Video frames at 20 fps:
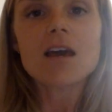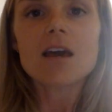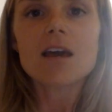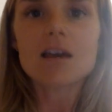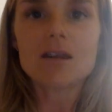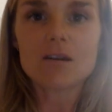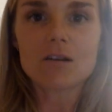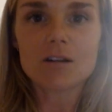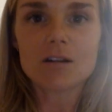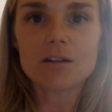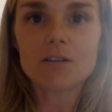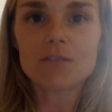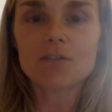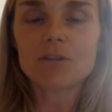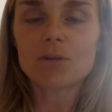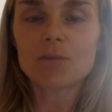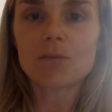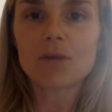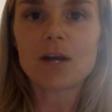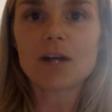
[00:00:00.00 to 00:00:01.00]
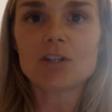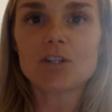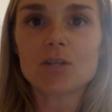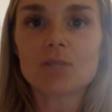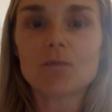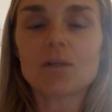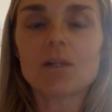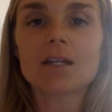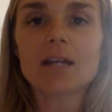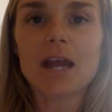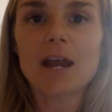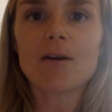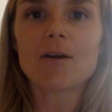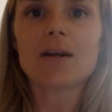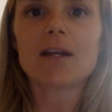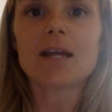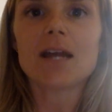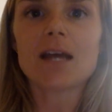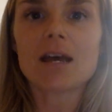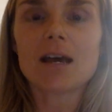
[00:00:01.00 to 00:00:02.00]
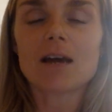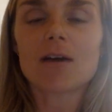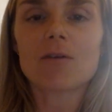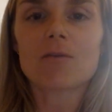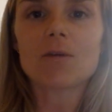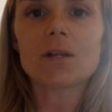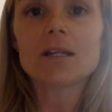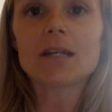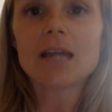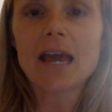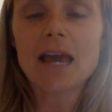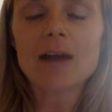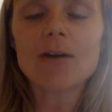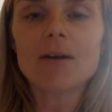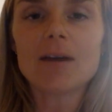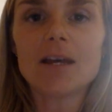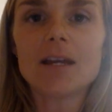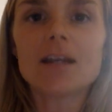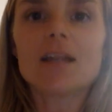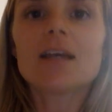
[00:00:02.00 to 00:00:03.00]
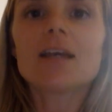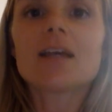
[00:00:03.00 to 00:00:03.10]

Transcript: and all of their progeny will inherit